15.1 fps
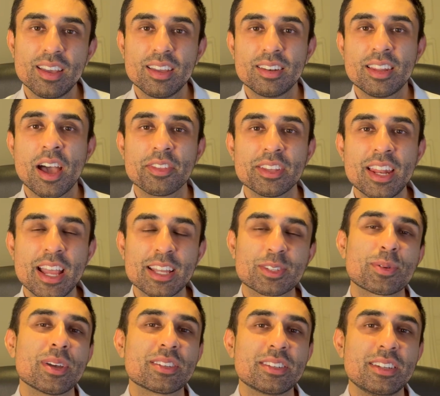Now the next
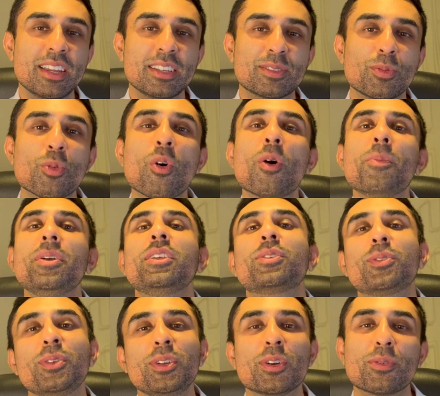question is, walk me
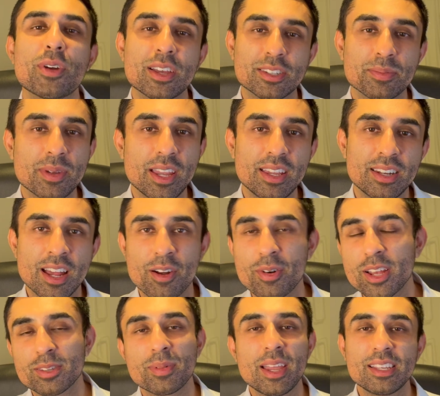through your resume. Now
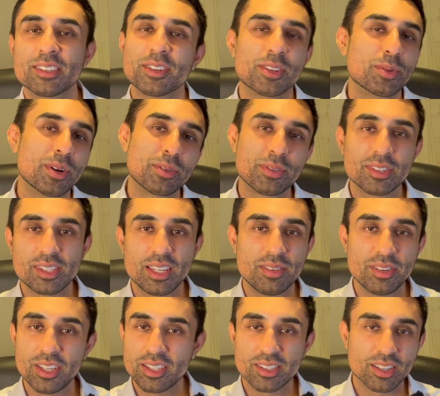resume is another word for
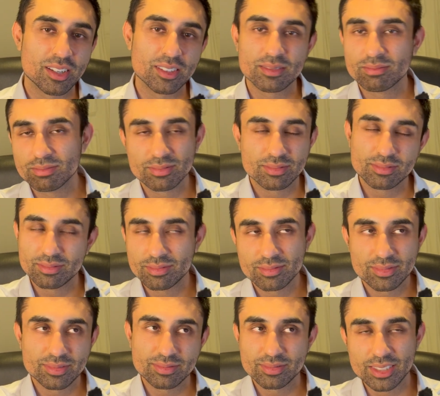CV, so
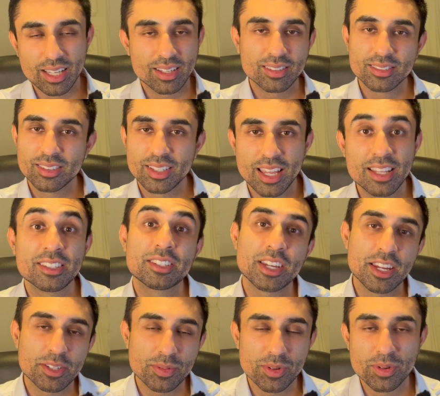yeah,
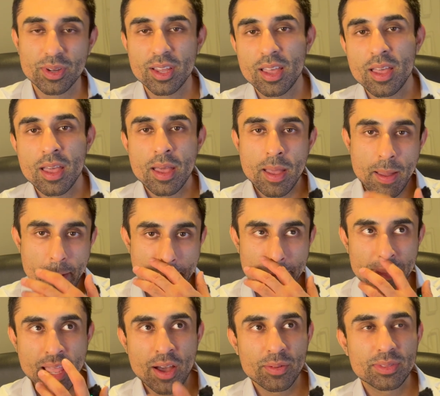interchangeable.
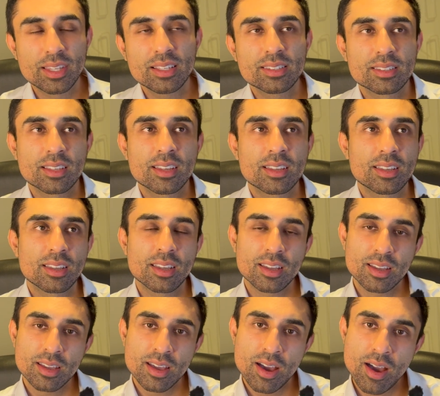Now this
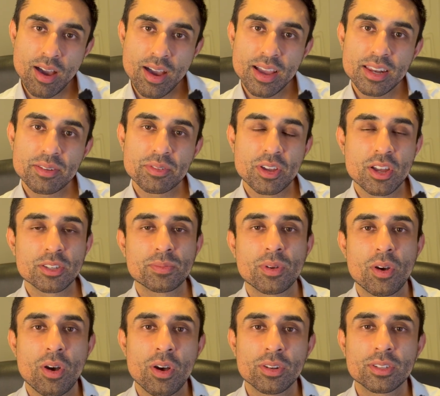kind of goes
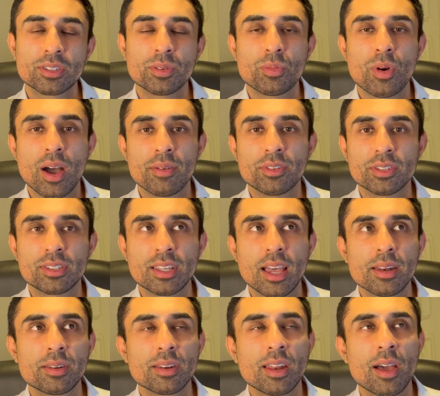on to what I've just
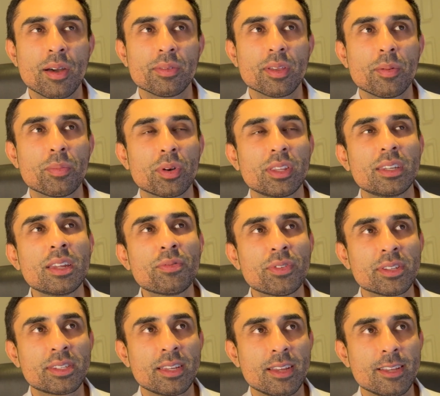said. Now, but the
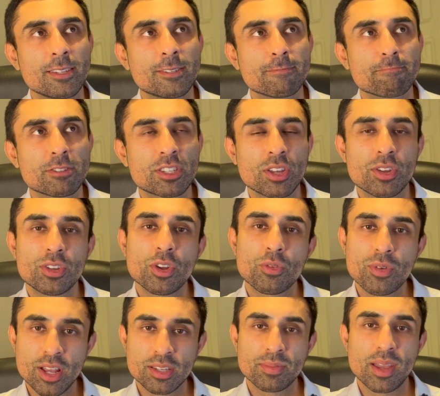difference is, so your
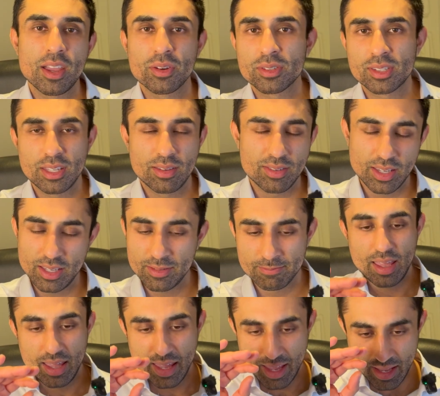resume or CV
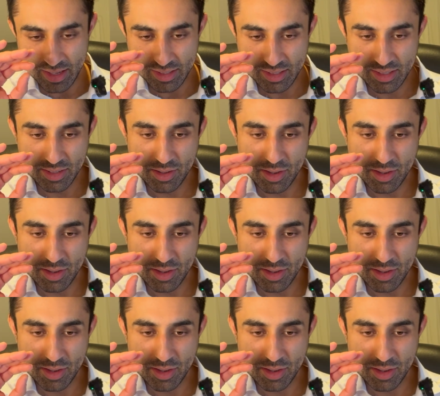is